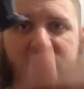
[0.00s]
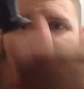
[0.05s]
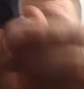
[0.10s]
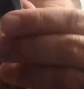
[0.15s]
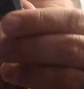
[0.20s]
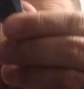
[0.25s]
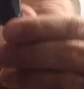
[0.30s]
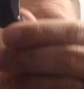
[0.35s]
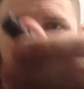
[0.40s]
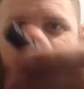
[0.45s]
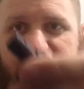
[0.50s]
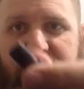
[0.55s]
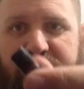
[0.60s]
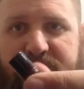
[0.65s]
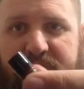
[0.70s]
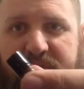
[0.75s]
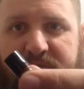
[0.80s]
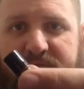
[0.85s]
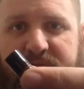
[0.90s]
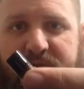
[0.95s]
the bottom pulls
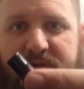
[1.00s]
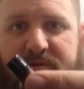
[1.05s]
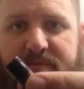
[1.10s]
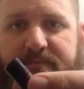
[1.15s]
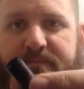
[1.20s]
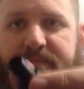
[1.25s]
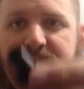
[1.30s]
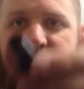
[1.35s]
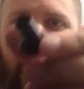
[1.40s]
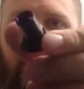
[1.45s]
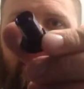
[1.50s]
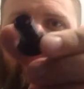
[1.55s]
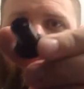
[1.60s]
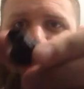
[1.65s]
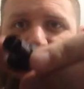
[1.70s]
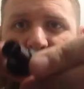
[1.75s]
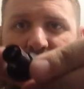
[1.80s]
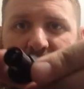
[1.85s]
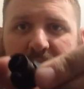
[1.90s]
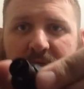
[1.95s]
off here.
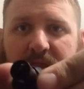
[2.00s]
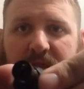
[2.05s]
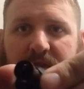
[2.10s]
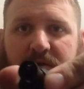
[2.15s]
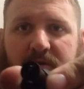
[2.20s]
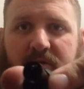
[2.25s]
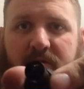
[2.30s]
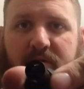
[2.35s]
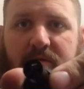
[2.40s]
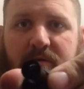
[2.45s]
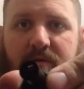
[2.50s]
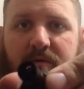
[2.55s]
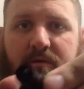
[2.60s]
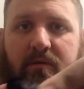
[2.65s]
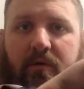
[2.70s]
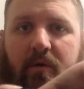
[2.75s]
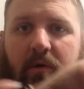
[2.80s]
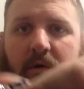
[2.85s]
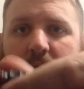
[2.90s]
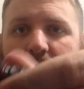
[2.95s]
Got a little
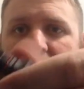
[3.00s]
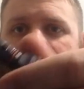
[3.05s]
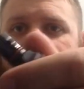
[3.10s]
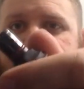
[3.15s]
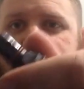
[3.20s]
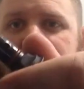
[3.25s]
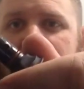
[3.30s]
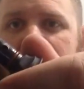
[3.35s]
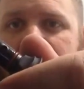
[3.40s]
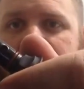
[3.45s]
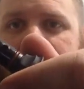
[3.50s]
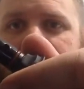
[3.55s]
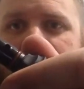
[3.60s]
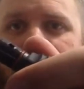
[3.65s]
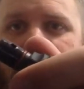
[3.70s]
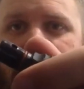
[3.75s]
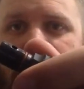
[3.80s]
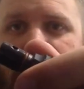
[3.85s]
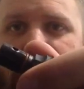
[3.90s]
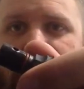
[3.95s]
hole in the top
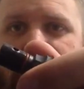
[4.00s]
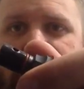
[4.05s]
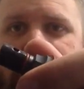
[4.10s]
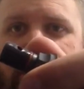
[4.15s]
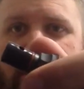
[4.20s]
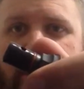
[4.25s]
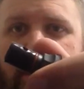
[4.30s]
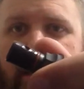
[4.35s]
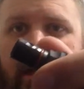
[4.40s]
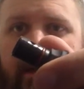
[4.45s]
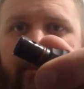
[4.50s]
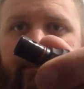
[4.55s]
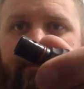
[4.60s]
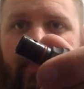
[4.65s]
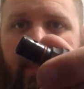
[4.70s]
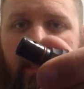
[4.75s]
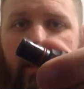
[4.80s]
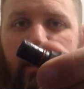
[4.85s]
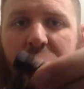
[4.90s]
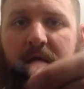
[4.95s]
here, you can see that
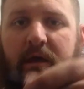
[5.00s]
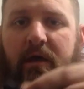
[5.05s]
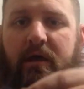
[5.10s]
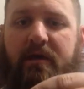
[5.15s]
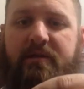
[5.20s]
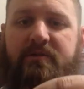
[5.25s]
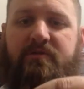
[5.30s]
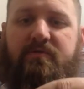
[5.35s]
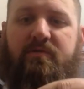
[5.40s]
it